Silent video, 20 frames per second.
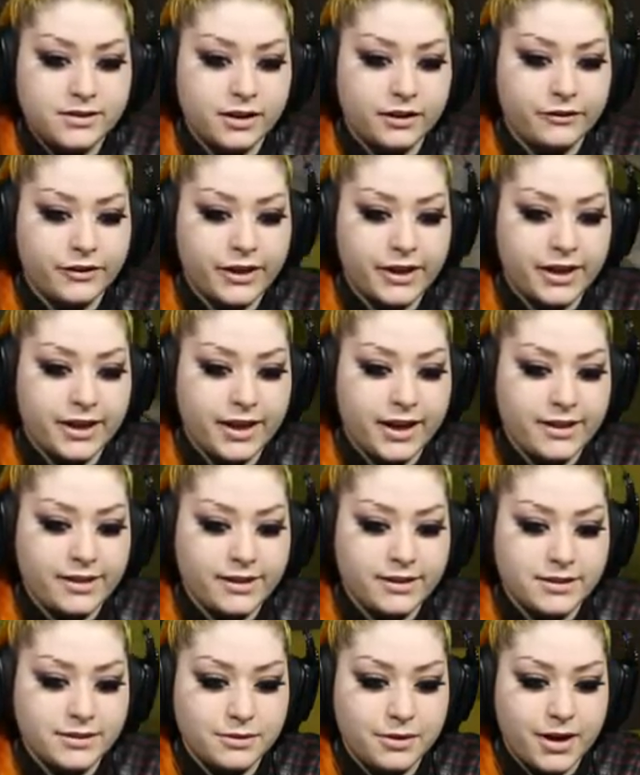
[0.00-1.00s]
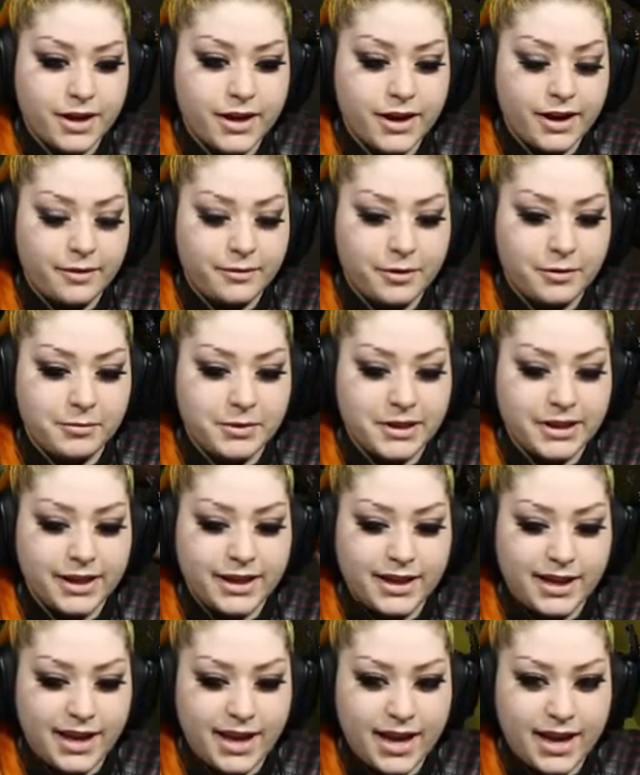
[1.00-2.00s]
So if we can get this one, I'm gonna be
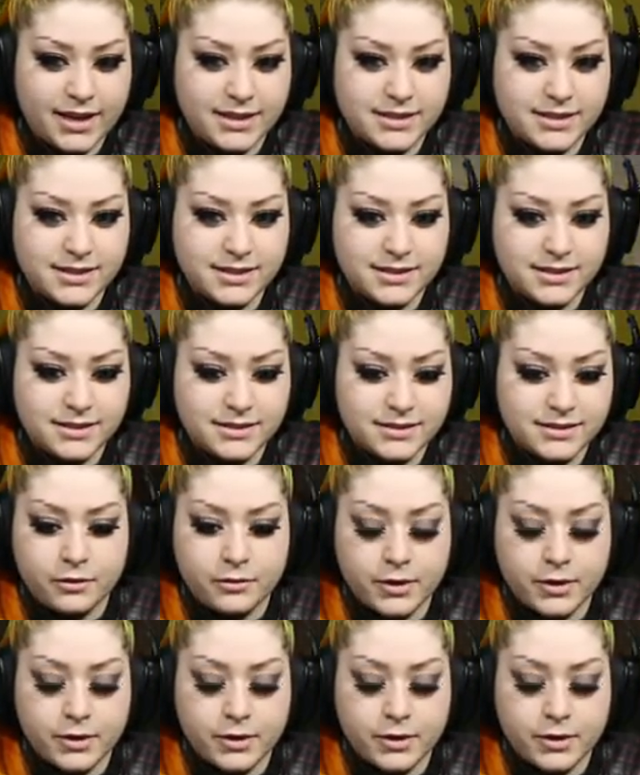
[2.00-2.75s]
like, yes. Sure.